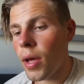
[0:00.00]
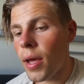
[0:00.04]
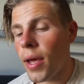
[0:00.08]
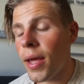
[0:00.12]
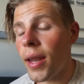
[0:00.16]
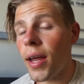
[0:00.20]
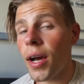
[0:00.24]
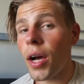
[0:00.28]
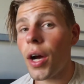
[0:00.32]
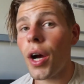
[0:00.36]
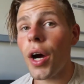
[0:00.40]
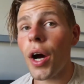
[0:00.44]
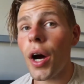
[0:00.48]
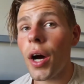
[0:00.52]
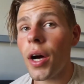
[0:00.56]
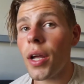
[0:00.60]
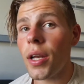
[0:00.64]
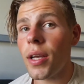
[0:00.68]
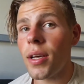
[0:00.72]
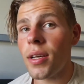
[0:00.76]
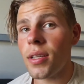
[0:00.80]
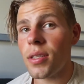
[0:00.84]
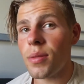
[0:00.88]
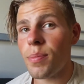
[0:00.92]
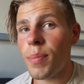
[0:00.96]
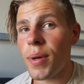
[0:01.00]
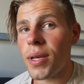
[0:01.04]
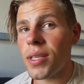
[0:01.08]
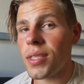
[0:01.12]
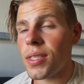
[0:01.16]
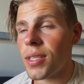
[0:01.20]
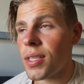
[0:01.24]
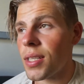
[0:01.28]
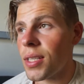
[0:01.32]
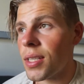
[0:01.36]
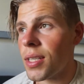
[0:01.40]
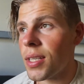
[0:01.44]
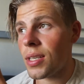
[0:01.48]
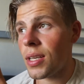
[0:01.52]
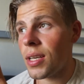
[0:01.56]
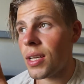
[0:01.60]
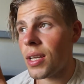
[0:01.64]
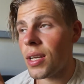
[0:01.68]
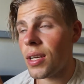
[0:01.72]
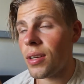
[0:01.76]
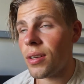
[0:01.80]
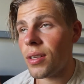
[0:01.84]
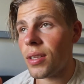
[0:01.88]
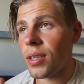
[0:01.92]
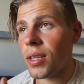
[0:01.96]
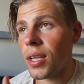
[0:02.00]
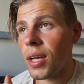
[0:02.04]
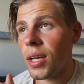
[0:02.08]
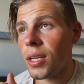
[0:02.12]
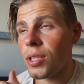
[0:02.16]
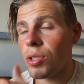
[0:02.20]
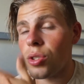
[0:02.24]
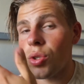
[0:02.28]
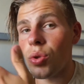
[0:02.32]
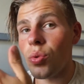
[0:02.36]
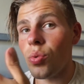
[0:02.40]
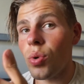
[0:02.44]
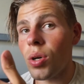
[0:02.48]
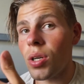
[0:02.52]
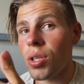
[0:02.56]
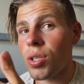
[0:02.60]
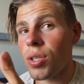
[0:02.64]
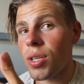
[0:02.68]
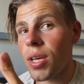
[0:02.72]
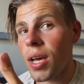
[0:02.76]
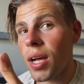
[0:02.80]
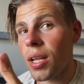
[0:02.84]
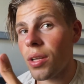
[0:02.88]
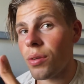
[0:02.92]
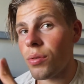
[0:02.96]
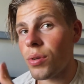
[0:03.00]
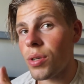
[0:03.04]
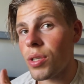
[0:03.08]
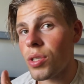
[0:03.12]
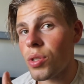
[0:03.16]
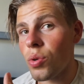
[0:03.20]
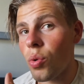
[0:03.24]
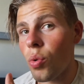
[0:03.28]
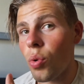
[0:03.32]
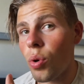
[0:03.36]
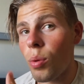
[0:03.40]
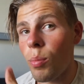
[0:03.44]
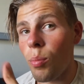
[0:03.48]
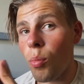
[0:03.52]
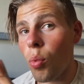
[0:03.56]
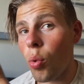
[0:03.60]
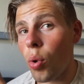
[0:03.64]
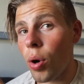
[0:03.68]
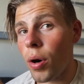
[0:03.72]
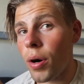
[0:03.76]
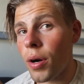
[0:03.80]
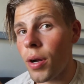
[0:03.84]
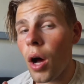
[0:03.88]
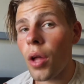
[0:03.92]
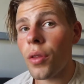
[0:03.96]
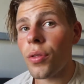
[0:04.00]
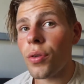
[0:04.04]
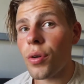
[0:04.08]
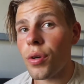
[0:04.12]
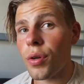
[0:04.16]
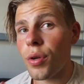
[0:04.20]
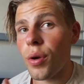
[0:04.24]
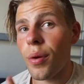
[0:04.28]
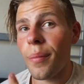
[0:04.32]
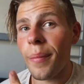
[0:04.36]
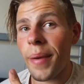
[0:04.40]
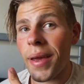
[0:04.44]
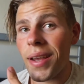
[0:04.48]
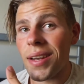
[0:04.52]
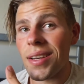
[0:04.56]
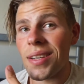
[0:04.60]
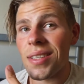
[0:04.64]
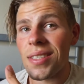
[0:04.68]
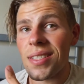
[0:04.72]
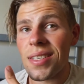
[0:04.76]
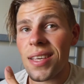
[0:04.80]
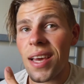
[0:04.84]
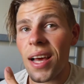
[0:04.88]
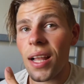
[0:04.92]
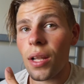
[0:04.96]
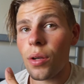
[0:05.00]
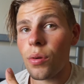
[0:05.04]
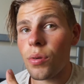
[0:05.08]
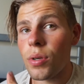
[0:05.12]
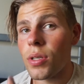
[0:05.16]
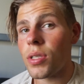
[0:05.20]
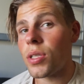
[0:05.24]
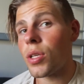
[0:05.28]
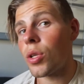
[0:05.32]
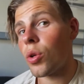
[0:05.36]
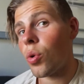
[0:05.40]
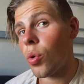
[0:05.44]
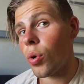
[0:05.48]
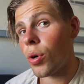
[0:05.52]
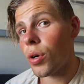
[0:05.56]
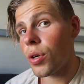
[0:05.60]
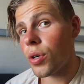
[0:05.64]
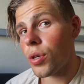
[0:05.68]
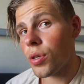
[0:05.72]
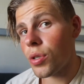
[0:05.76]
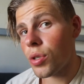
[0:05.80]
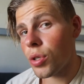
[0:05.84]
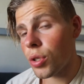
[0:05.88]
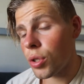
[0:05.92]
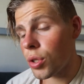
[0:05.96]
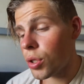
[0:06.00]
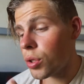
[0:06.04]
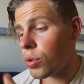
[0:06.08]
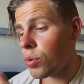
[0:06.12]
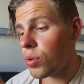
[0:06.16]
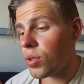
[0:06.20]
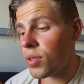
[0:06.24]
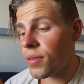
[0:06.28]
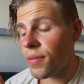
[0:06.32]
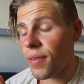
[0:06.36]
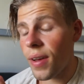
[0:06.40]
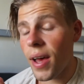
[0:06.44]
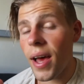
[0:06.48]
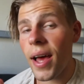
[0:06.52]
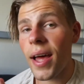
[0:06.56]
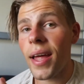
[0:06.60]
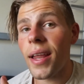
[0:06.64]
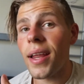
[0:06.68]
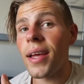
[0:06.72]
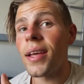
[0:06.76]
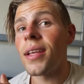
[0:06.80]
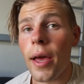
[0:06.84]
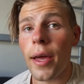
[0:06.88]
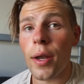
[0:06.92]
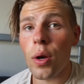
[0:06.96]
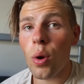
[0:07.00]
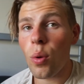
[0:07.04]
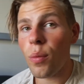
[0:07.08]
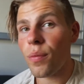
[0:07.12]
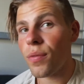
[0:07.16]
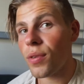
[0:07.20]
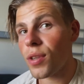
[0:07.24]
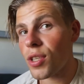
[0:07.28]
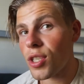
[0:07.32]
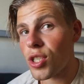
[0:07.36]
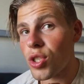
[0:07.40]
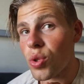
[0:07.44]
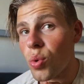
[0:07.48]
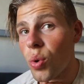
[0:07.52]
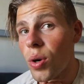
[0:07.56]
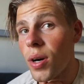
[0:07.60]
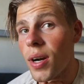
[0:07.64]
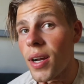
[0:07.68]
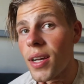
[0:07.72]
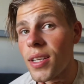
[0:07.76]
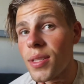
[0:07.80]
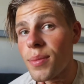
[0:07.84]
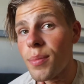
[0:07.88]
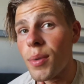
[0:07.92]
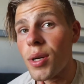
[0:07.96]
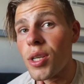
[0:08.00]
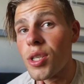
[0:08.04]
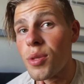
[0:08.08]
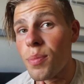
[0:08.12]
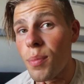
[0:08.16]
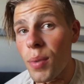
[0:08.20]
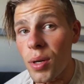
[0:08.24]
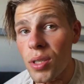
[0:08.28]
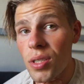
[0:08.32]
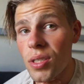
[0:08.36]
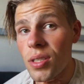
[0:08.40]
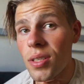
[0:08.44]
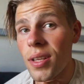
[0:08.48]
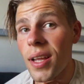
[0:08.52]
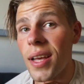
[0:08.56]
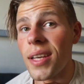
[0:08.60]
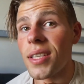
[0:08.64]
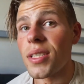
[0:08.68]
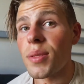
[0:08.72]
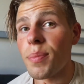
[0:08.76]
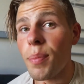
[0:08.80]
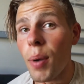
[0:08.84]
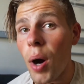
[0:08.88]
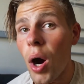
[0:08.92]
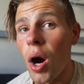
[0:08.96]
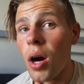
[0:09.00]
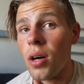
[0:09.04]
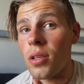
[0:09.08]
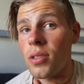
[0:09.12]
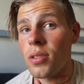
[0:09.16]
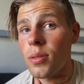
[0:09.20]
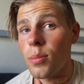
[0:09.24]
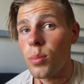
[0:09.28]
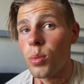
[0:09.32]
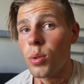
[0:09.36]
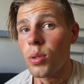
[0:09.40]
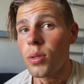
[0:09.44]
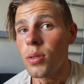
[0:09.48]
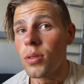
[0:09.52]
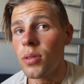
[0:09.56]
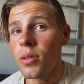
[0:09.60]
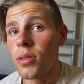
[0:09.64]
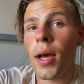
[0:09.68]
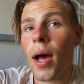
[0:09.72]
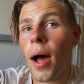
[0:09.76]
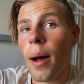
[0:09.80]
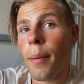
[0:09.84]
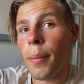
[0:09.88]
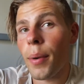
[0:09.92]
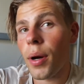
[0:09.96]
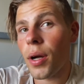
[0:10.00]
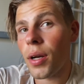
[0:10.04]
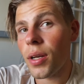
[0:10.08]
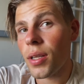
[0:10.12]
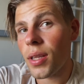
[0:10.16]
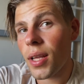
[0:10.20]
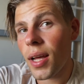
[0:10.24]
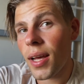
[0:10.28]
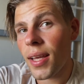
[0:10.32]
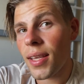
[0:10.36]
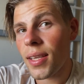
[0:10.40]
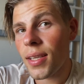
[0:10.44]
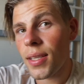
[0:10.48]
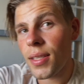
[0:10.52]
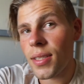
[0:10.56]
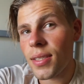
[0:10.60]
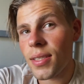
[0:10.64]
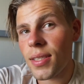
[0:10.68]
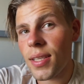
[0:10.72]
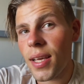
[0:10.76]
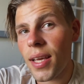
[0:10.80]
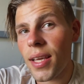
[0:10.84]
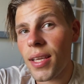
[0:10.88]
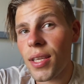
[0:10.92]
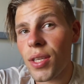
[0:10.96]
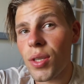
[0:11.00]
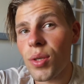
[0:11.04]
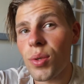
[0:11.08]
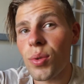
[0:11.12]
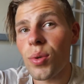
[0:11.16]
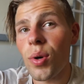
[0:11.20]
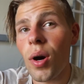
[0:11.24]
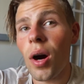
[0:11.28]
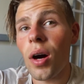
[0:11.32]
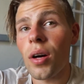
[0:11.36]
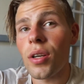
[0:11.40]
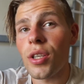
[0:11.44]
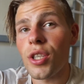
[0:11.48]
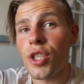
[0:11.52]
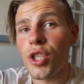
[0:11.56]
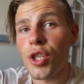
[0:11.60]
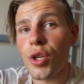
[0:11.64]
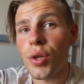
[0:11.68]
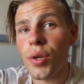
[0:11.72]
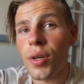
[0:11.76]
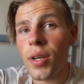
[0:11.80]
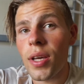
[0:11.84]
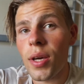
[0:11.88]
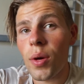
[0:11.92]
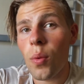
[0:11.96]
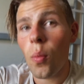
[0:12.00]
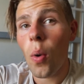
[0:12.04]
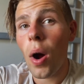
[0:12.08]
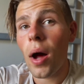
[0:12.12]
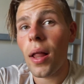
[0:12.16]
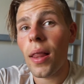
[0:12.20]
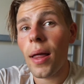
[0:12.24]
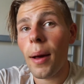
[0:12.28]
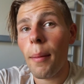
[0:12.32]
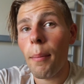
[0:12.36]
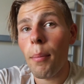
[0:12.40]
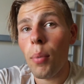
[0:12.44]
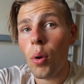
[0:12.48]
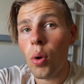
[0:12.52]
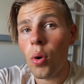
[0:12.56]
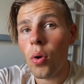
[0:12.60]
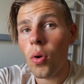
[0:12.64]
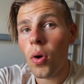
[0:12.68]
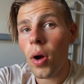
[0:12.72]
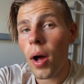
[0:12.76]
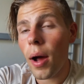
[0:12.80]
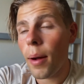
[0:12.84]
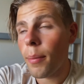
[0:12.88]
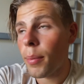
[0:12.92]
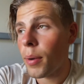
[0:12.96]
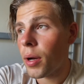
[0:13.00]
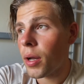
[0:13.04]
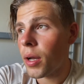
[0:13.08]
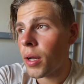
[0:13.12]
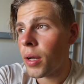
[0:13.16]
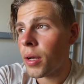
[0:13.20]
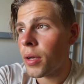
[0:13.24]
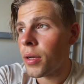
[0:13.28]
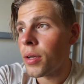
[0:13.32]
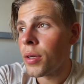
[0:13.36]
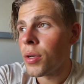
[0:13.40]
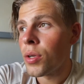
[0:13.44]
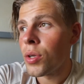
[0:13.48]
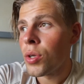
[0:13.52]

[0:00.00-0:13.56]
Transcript: and a cut is basically eating like 200 calories or more under your maintenance calories in order to lose fat and hopefully store as much muscle as possible. I'm gonna like take you on journey while I bulk. I'm gonna